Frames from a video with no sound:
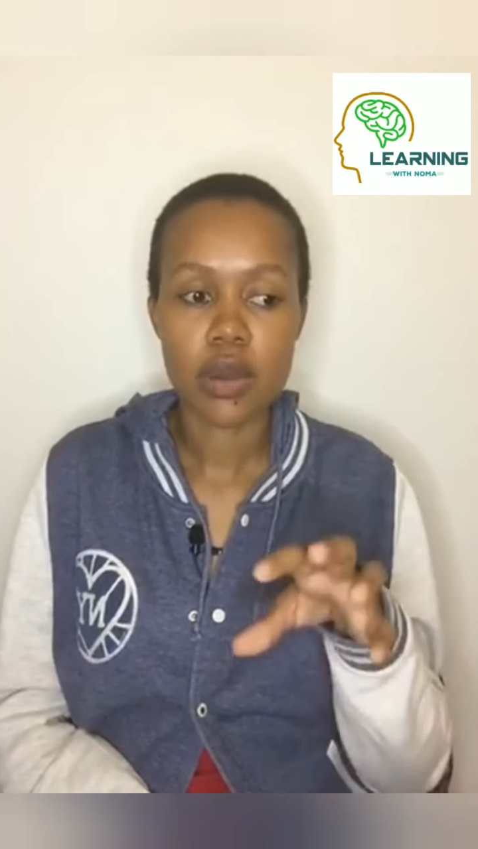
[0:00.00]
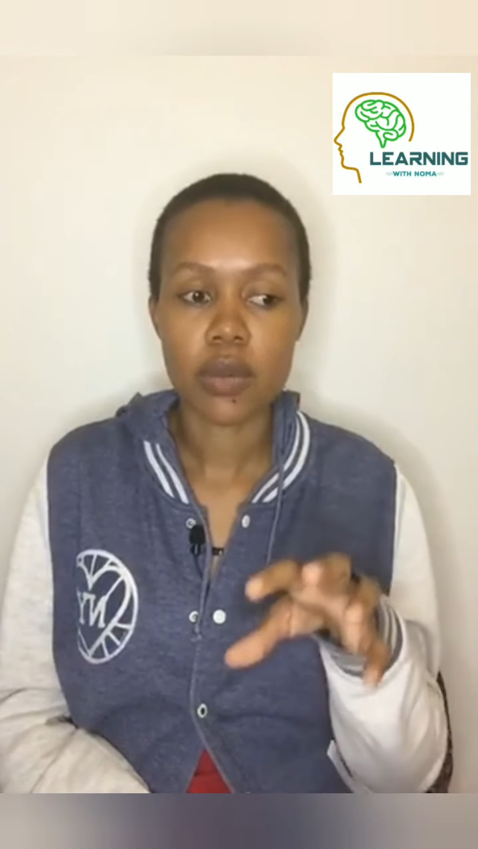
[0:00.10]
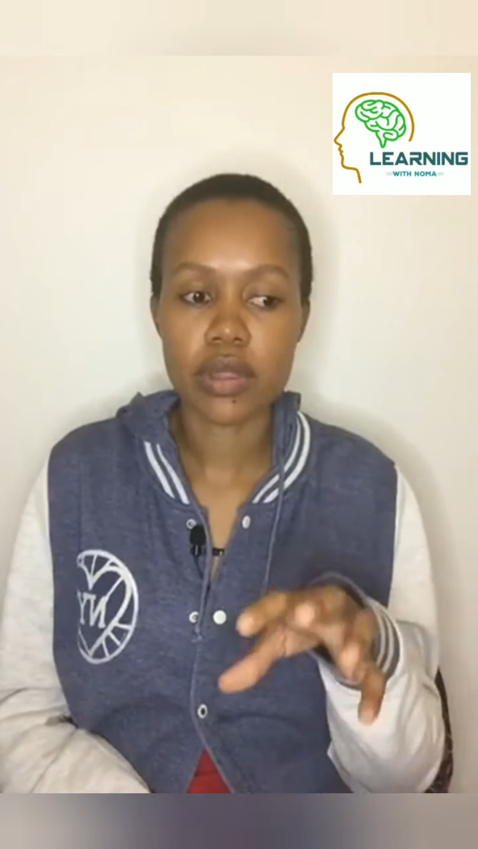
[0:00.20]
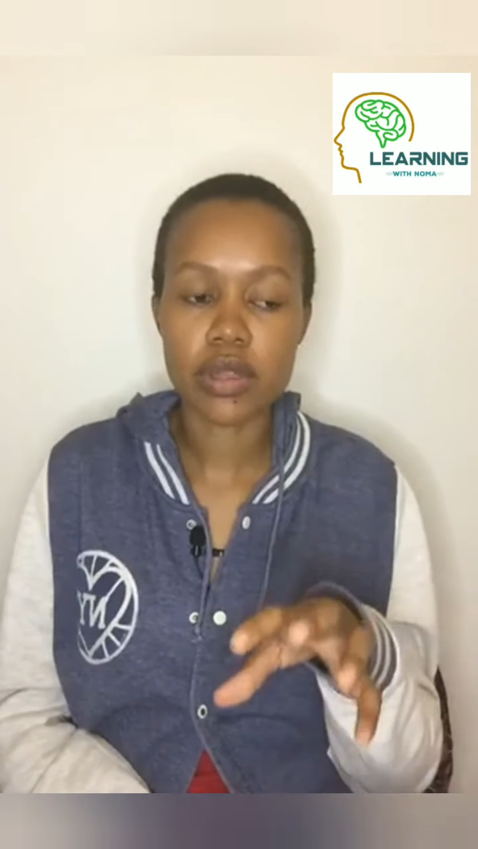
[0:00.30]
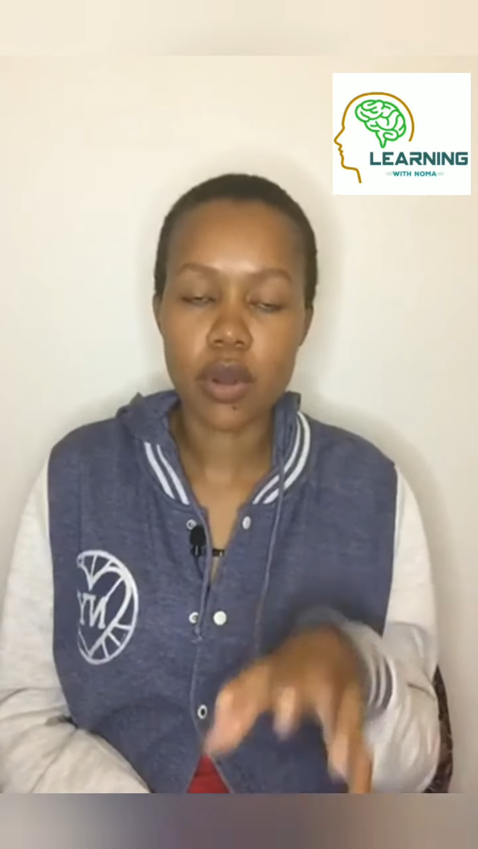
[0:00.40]

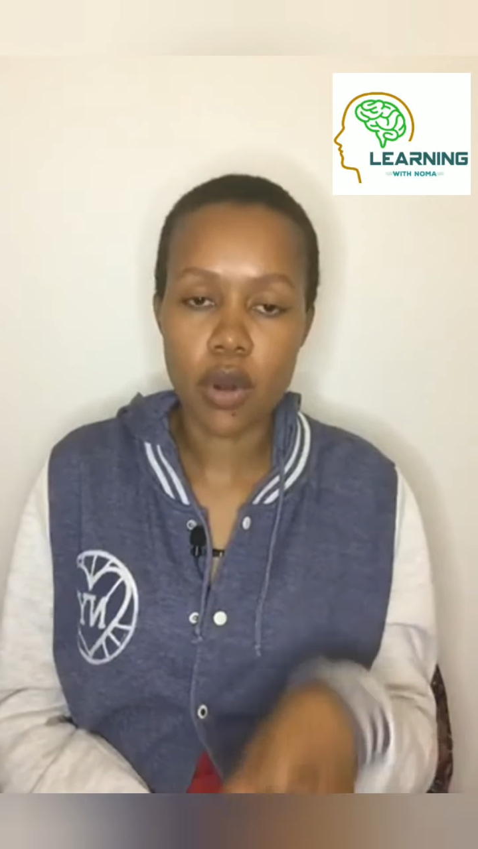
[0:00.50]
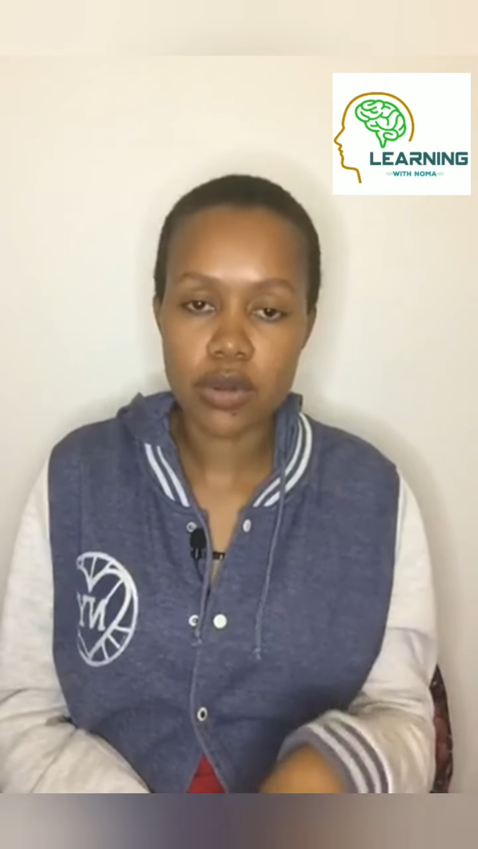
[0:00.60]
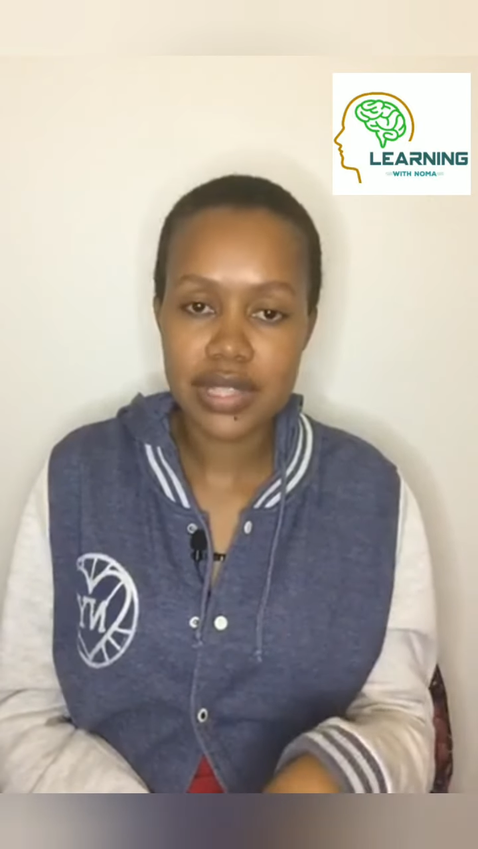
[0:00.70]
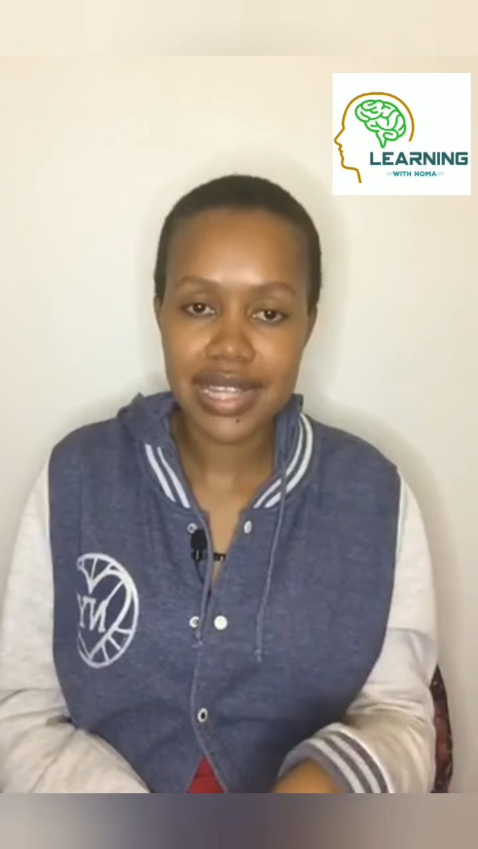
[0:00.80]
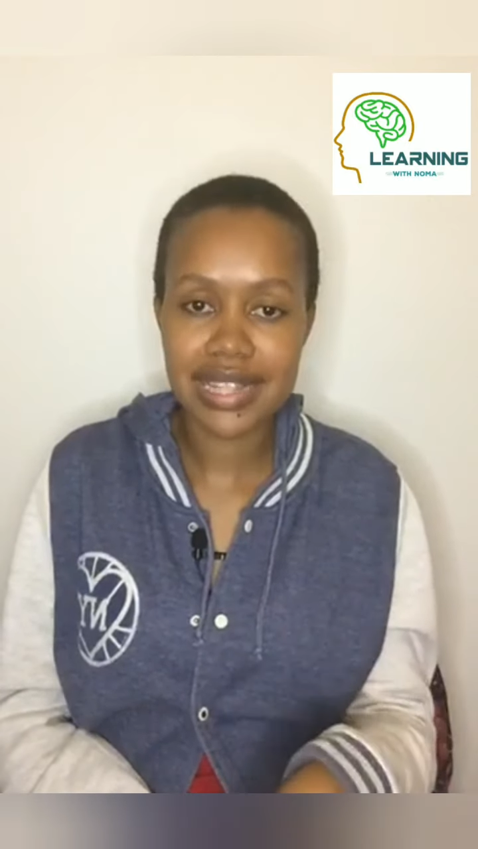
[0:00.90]
with
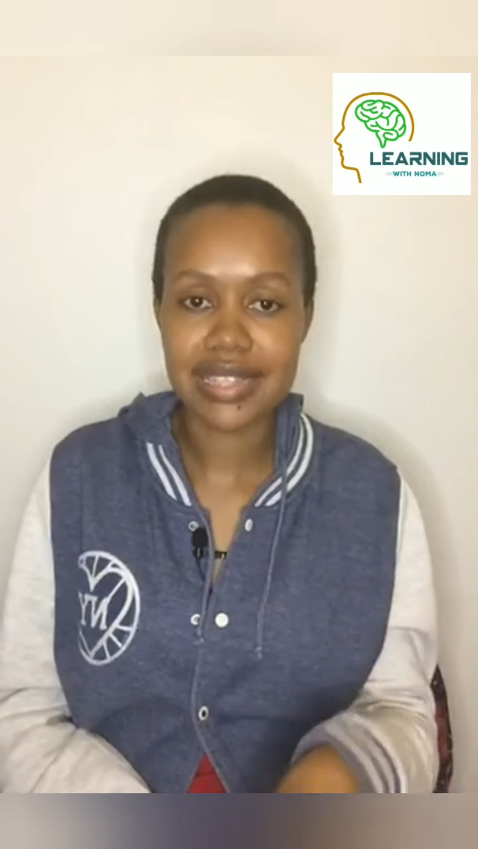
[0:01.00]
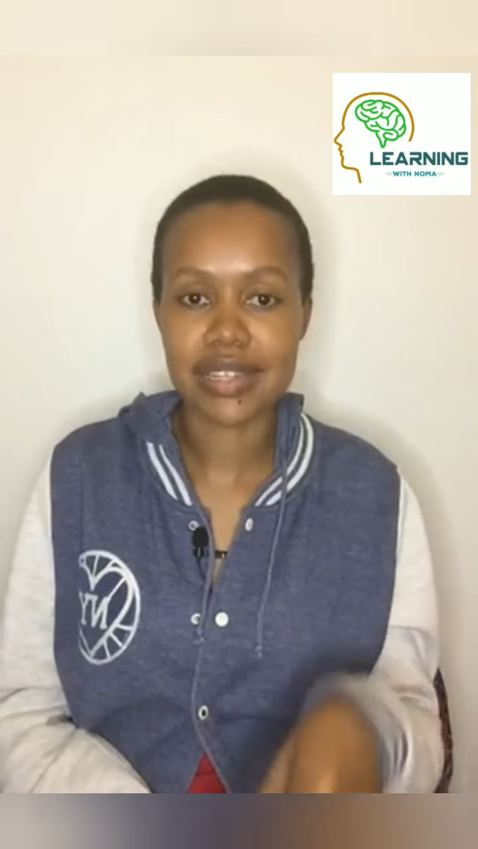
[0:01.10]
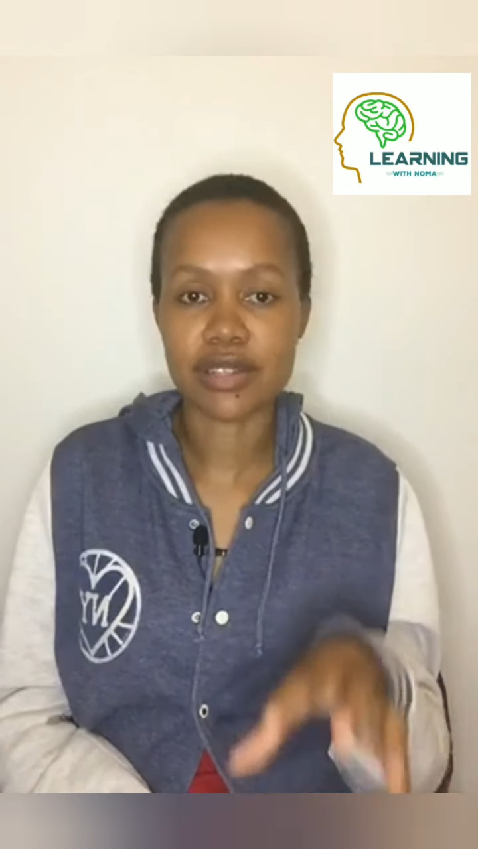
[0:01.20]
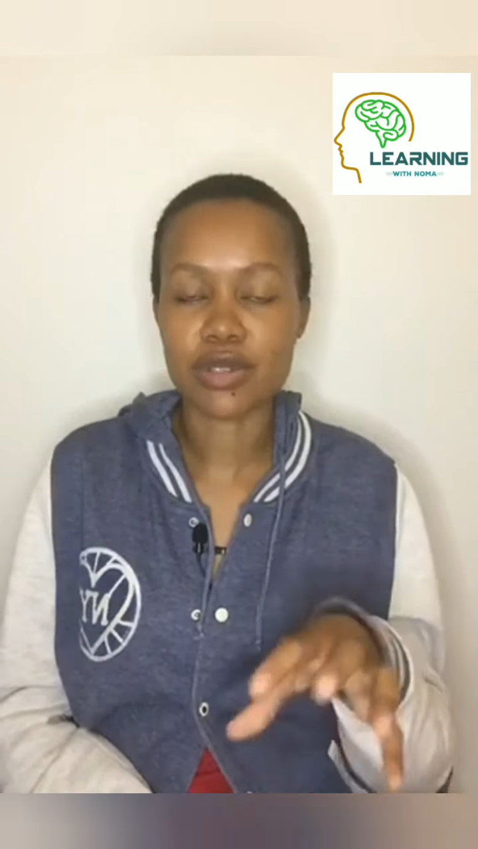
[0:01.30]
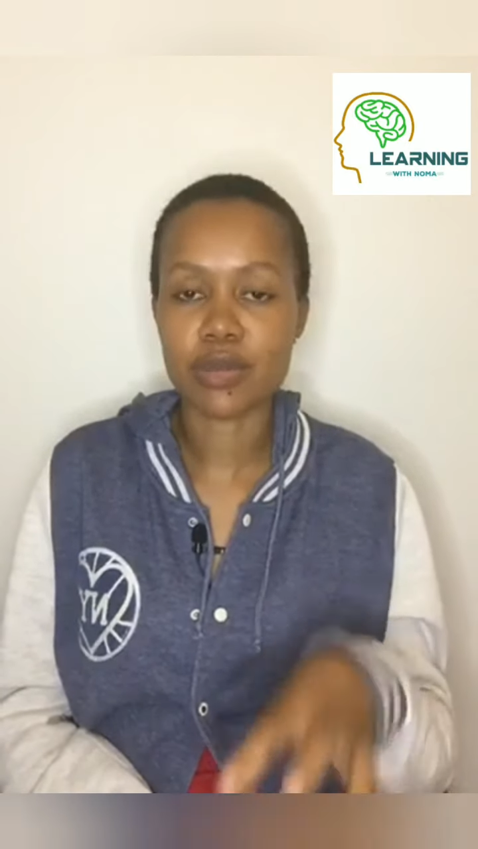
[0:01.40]
goal
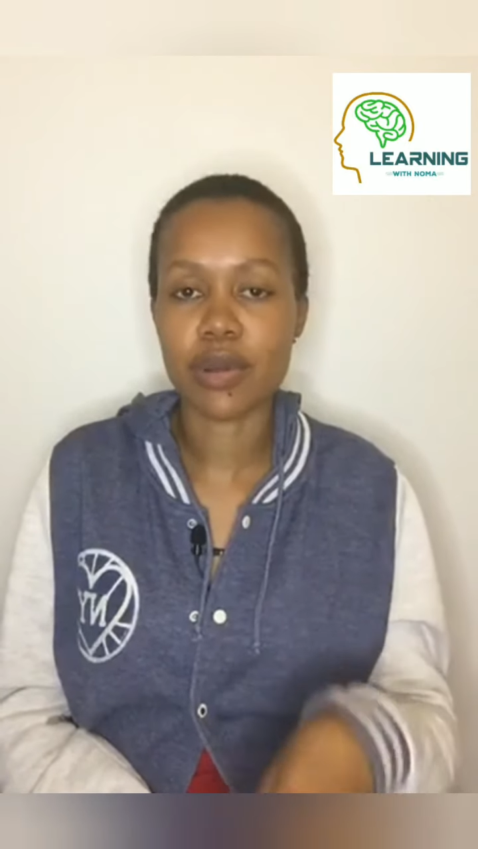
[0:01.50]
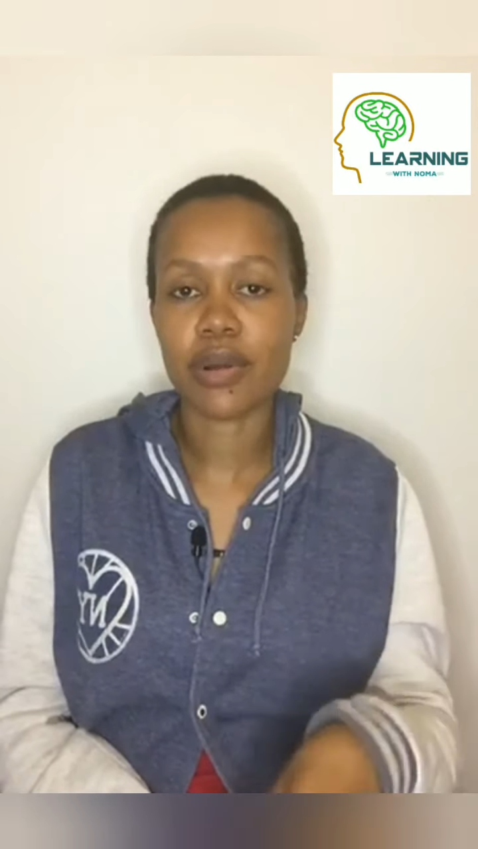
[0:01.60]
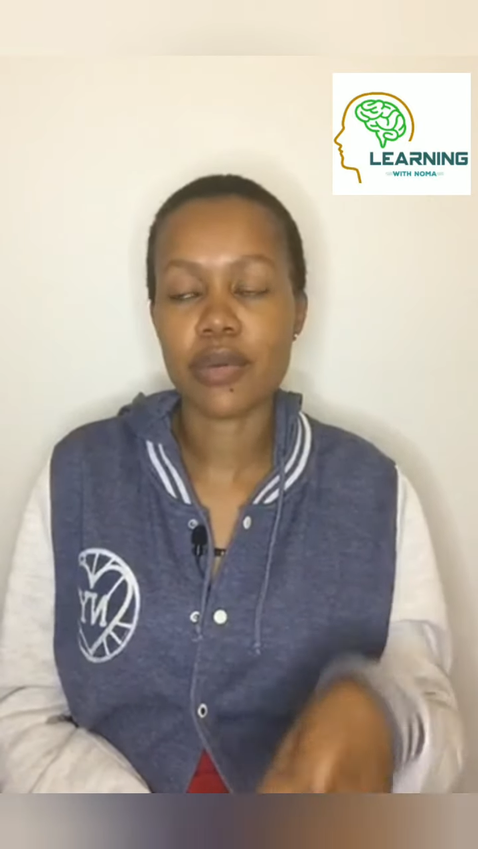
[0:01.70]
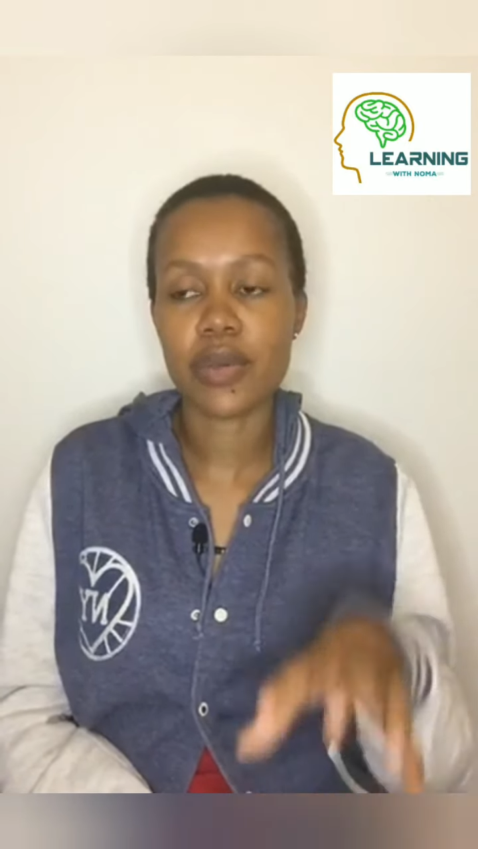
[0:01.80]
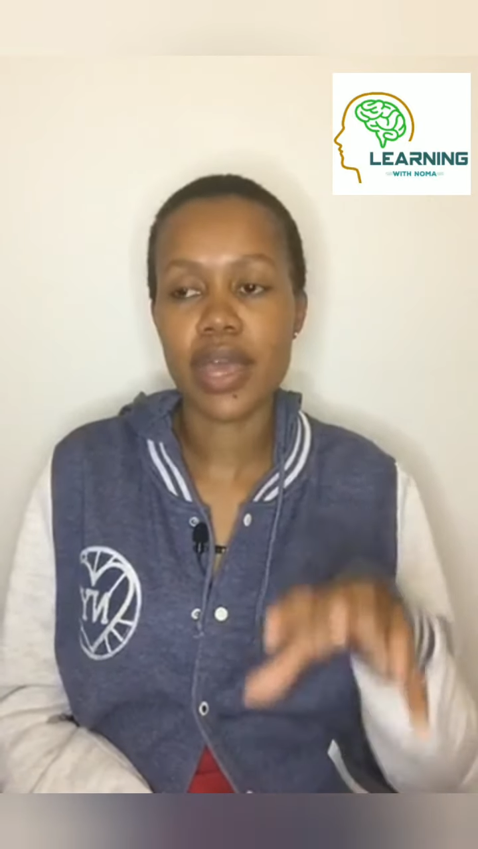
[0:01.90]
setting,
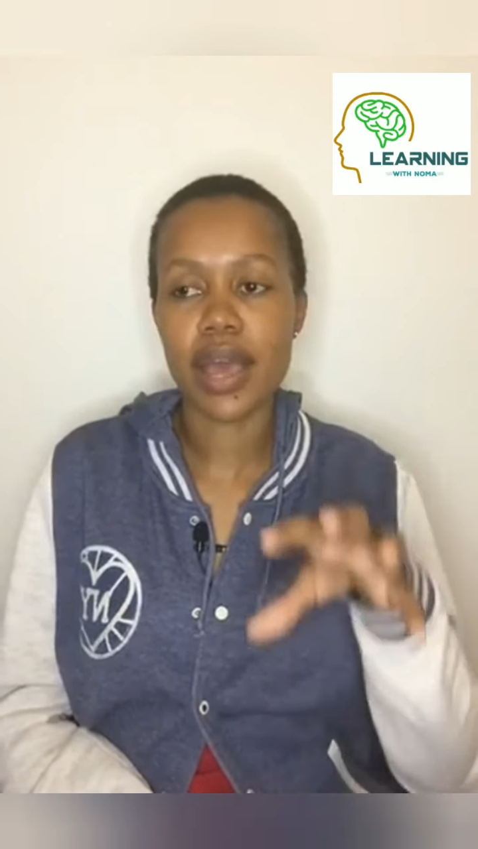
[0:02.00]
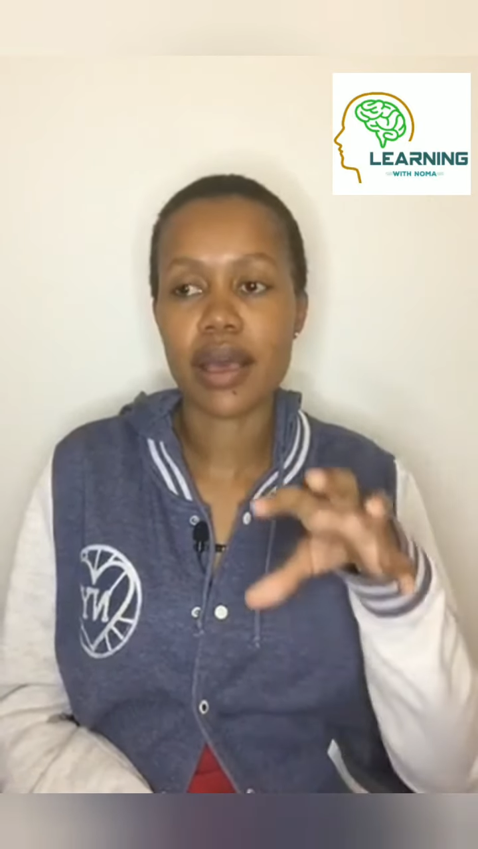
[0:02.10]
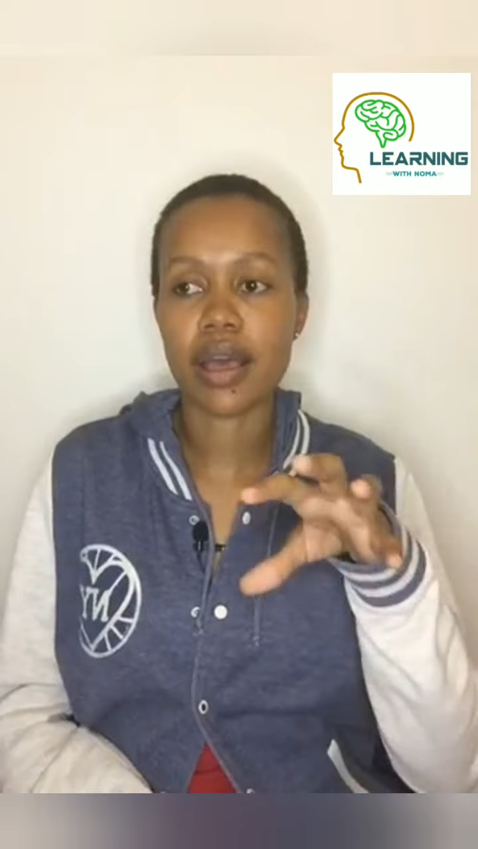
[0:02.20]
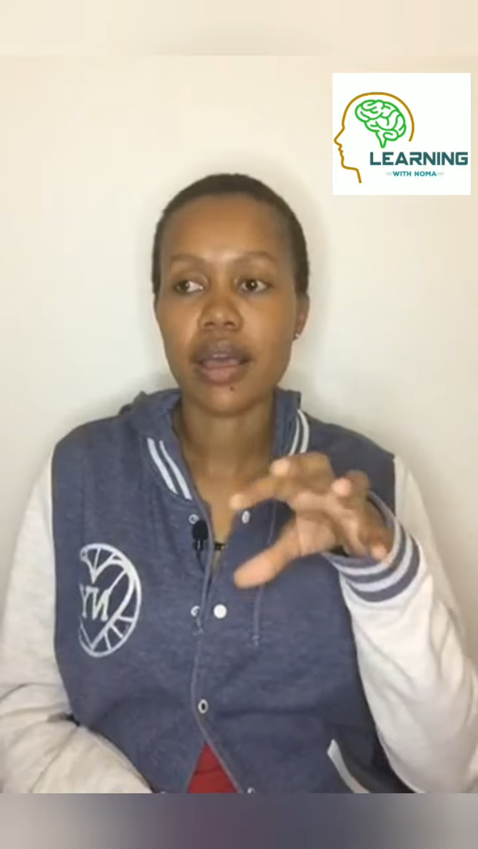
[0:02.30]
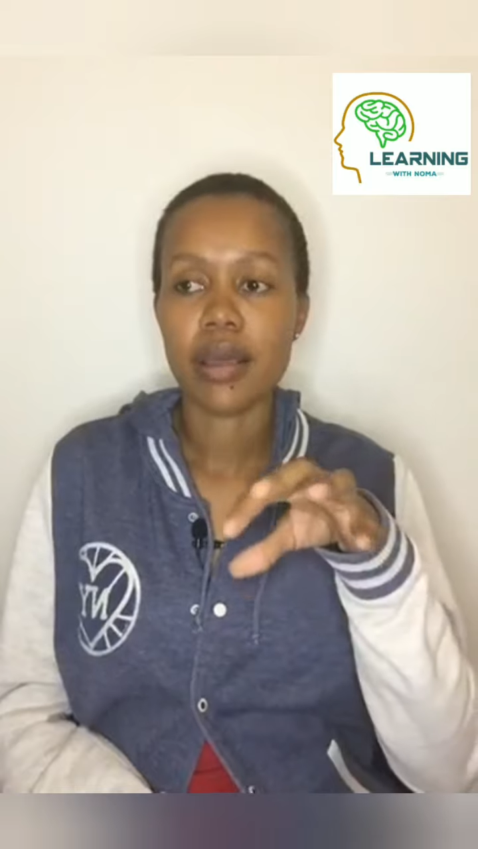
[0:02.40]
tomorrow we are